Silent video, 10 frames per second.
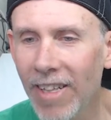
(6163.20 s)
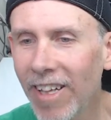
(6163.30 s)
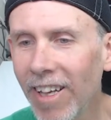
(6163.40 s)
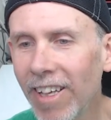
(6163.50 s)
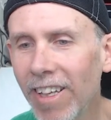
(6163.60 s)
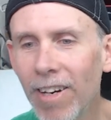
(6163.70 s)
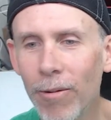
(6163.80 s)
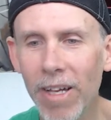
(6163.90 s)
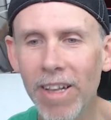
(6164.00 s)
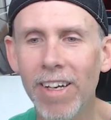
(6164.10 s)
Did Lilia
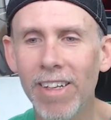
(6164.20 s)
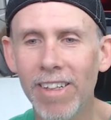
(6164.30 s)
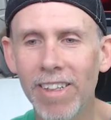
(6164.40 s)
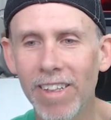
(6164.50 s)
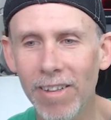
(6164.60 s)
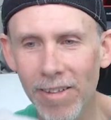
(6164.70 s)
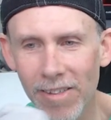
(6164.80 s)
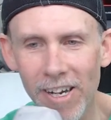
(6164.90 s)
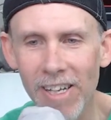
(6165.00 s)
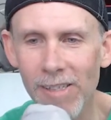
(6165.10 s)
win the, the
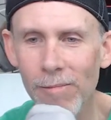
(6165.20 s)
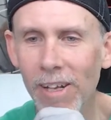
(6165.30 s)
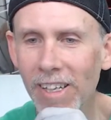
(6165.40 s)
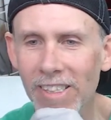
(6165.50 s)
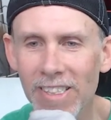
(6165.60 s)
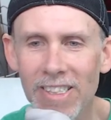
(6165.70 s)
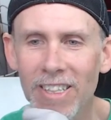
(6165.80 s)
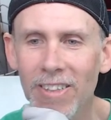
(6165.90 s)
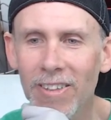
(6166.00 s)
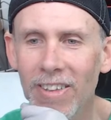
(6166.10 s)
Jake's blanks
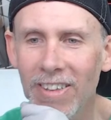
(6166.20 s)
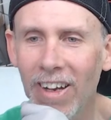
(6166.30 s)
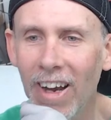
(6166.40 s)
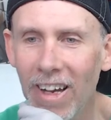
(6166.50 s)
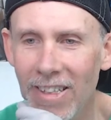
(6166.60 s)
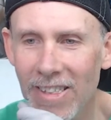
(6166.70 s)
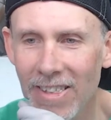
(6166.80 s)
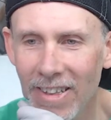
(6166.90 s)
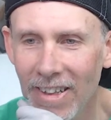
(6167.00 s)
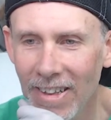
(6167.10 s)
too? Nice.
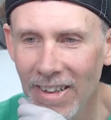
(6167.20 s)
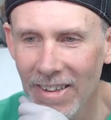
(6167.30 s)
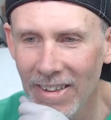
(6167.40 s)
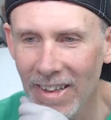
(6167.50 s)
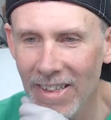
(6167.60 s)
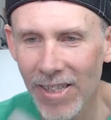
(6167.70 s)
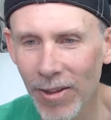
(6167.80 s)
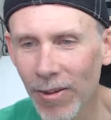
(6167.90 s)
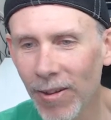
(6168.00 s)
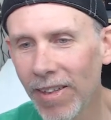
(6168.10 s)
That's
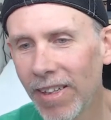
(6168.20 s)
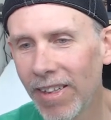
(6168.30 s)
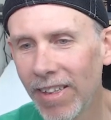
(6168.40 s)
cool.